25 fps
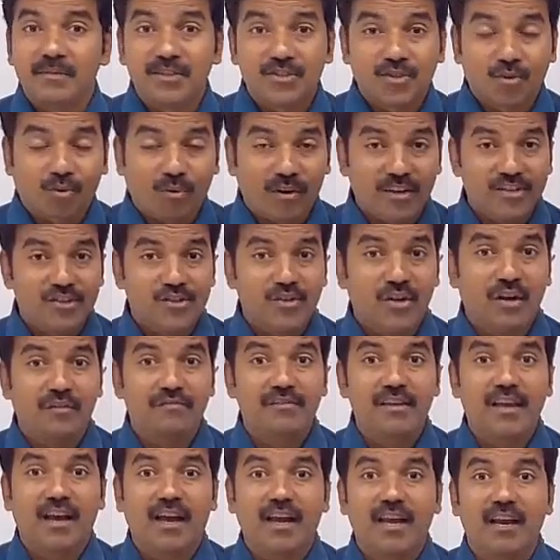That means the
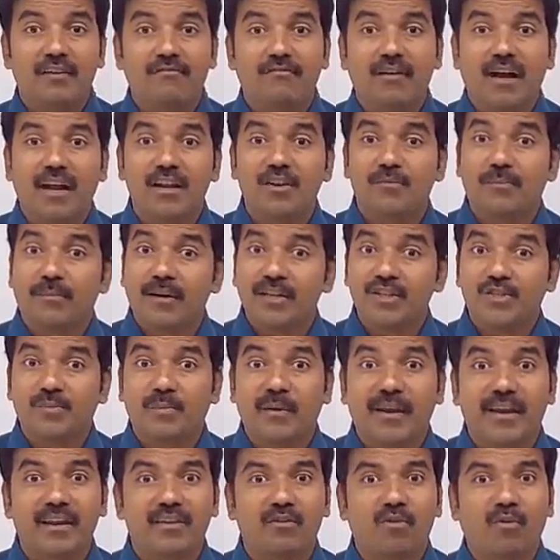rest of the eigenvalue
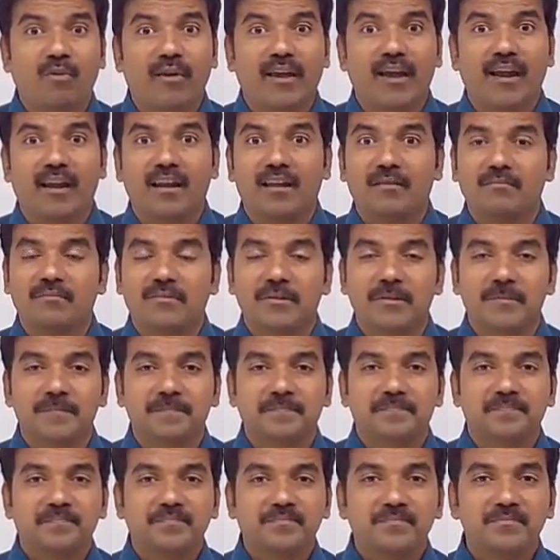must be real
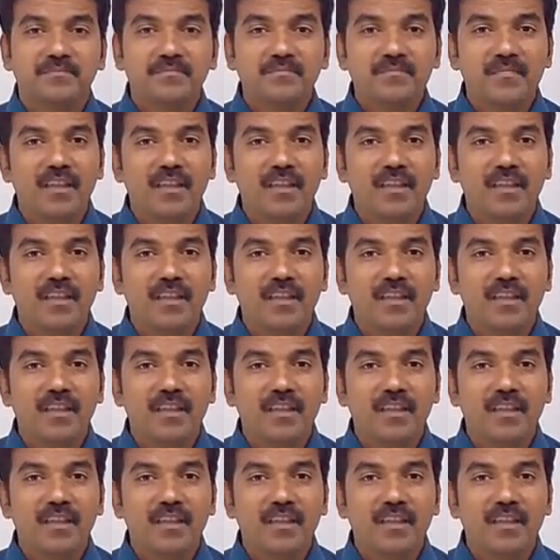number.